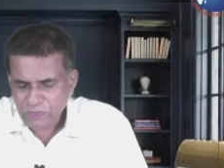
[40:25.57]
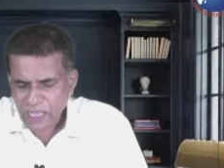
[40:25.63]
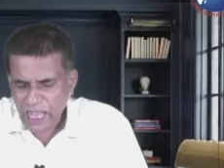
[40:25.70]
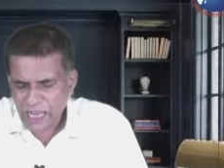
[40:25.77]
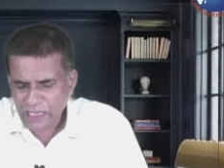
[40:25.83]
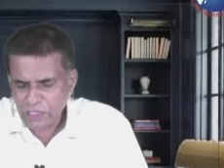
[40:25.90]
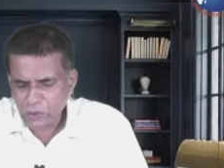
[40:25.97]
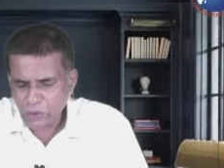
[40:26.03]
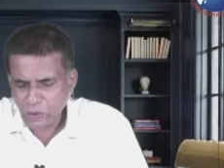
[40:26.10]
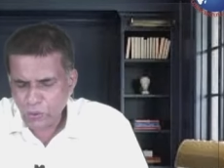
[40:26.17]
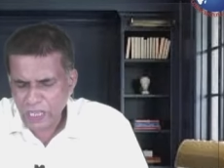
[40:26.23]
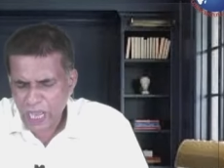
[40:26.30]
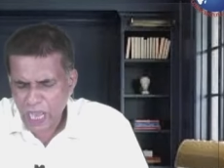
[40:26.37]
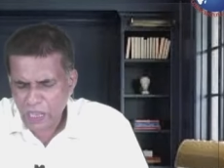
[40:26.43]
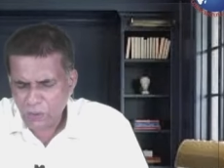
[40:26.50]

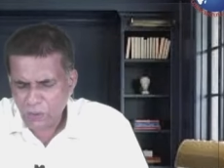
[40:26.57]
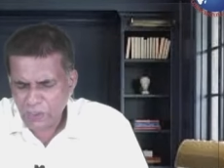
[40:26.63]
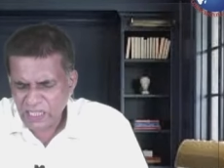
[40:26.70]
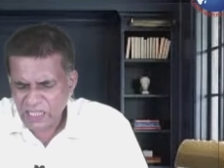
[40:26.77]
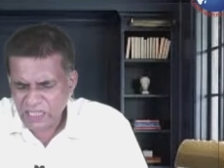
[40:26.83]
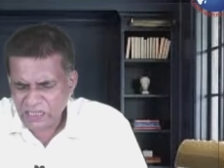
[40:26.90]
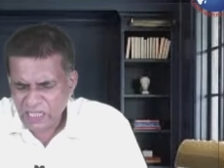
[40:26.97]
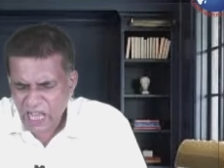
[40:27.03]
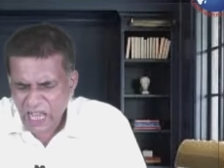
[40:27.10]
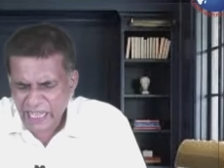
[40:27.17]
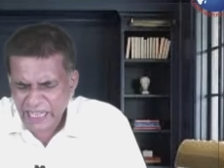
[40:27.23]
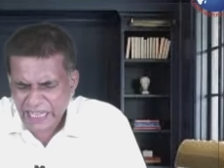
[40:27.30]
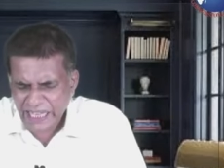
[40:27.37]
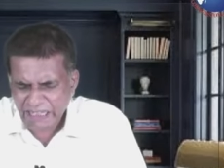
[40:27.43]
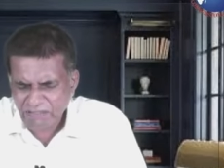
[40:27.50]
hallelujah orita
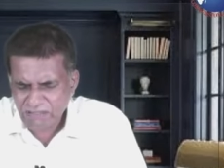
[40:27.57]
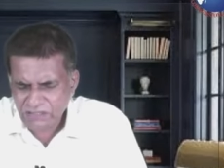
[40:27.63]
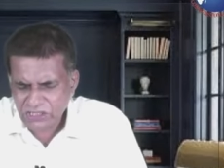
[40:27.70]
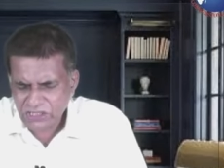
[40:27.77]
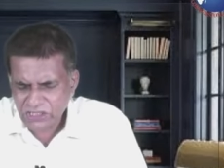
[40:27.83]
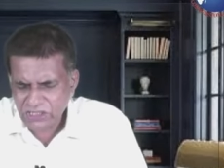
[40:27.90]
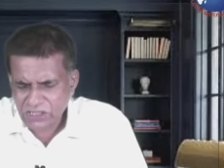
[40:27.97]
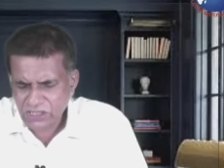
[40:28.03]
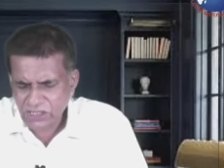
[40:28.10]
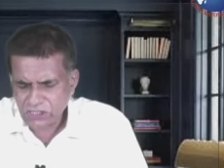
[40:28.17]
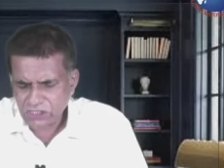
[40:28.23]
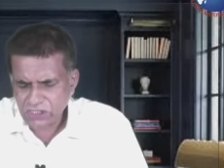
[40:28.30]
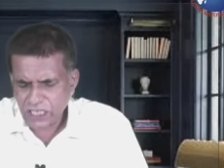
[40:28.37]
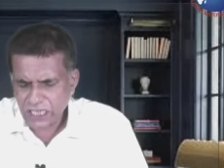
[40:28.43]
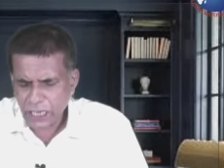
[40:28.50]
eve sister
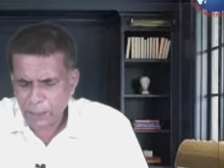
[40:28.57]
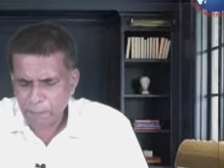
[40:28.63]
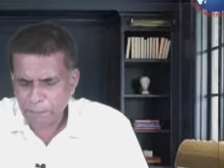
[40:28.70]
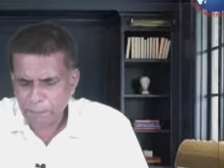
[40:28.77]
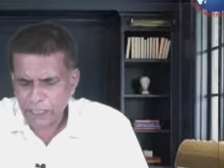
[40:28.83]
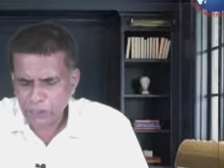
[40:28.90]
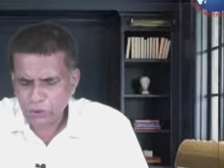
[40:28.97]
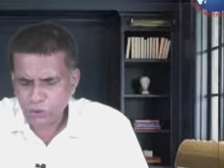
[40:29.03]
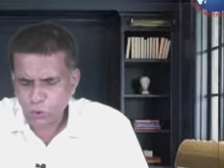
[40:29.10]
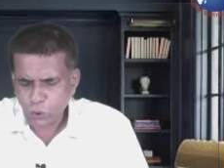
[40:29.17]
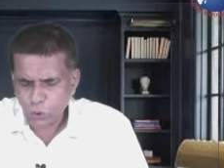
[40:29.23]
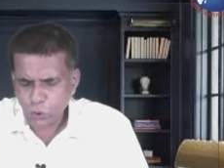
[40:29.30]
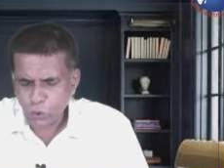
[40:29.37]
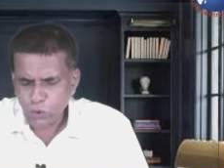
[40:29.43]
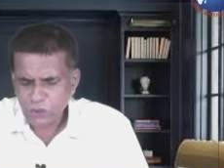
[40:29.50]
sudden
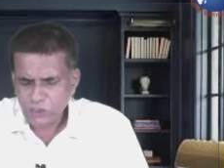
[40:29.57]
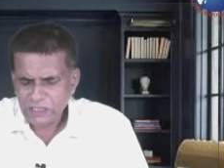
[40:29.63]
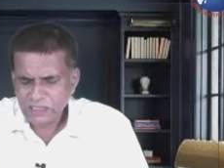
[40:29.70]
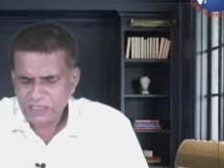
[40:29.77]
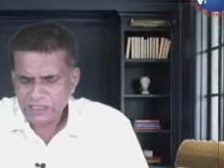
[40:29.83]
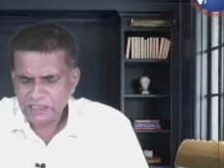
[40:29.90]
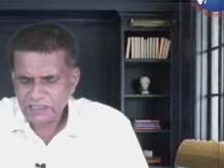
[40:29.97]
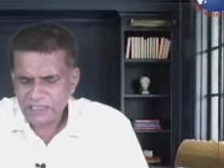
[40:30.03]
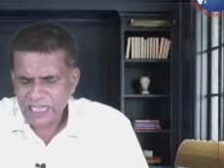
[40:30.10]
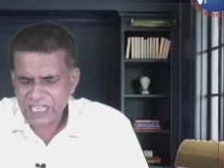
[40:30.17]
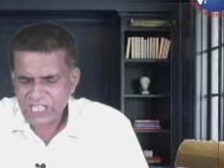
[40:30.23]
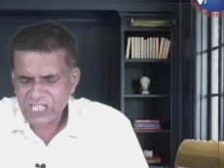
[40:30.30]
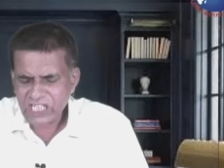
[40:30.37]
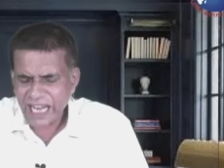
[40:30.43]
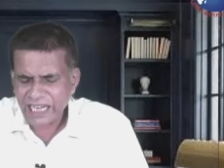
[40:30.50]
breakthrough the
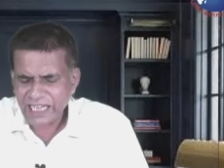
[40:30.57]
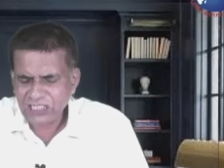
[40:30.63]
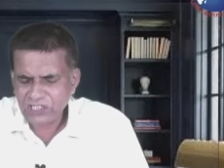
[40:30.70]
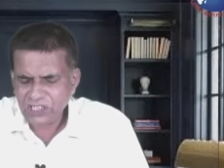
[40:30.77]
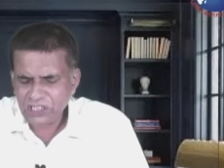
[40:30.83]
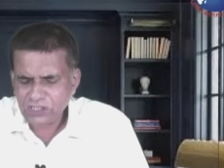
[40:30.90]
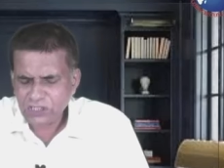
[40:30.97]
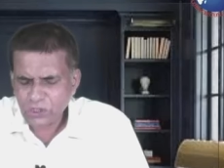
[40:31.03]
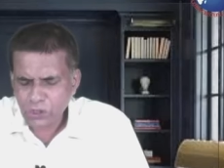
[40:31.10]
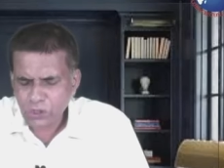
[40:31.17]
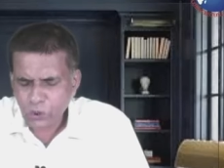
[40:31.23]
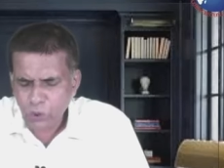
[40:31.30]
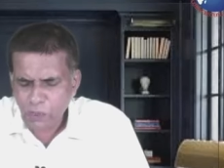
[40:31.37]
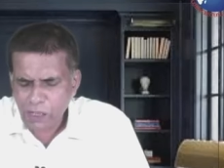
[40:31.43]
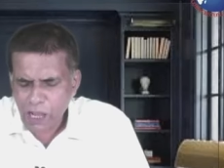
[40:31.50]
challenges
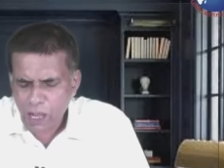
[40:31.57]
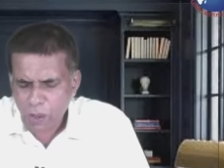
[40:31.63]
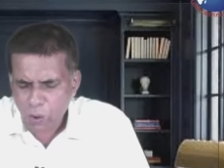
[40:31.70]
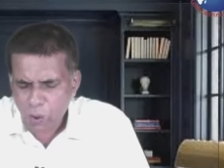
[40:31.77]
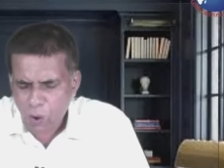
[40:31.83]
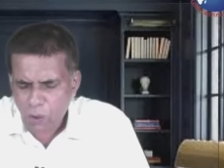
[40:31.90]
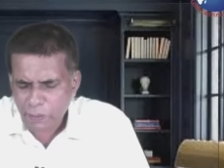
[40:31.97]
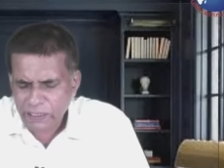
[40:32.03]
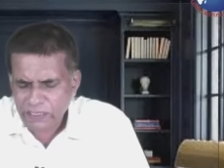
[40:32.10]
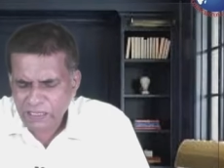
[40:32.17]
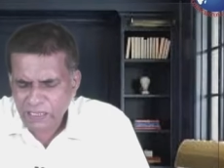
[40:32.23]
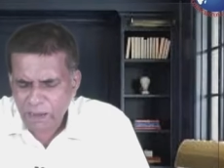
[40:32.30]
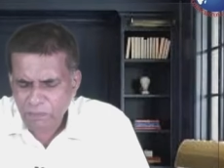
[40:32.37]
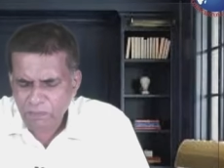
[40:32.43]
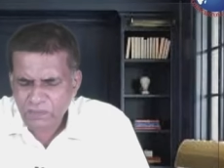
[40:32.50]
you will
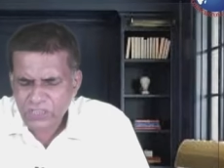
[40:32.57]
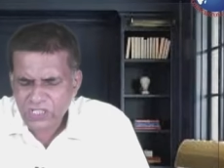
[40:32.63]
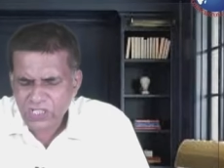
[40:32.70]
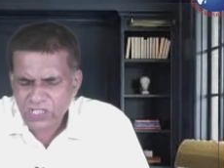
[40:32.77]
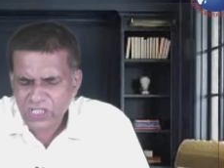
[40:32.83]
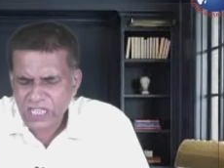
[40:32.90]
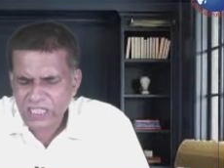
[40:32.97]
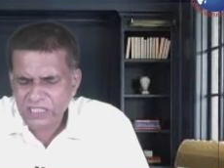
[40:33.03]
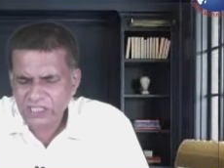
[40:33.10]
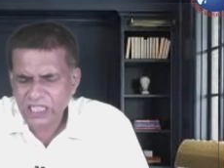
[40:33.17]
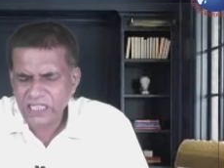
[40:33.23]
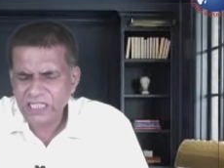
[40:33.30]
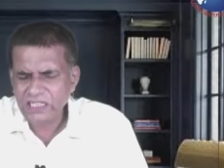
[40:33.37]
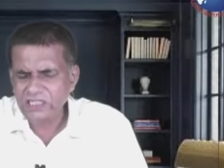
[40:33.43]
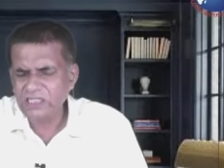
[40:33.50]
overcome sister
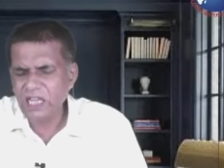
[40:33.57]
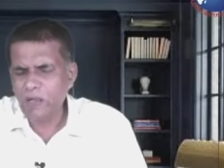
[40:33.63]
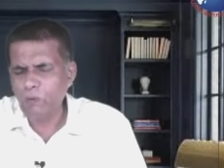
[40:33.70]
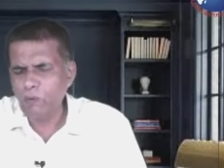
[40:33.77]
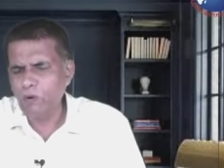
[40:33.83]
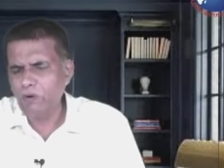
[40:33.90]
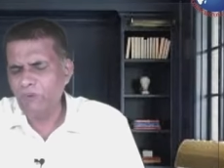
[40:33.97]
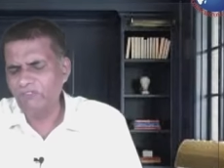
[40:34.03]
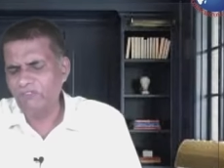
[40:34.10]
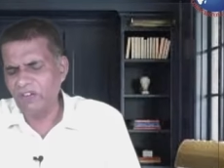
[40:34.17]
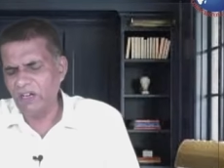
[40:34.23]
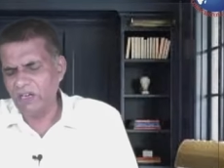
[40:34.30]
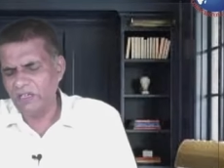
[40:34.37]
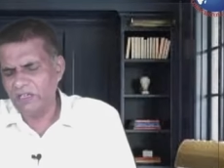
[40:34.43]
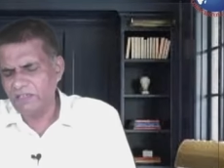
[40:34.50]
jeliza
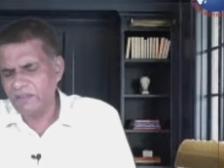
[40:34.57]
wolford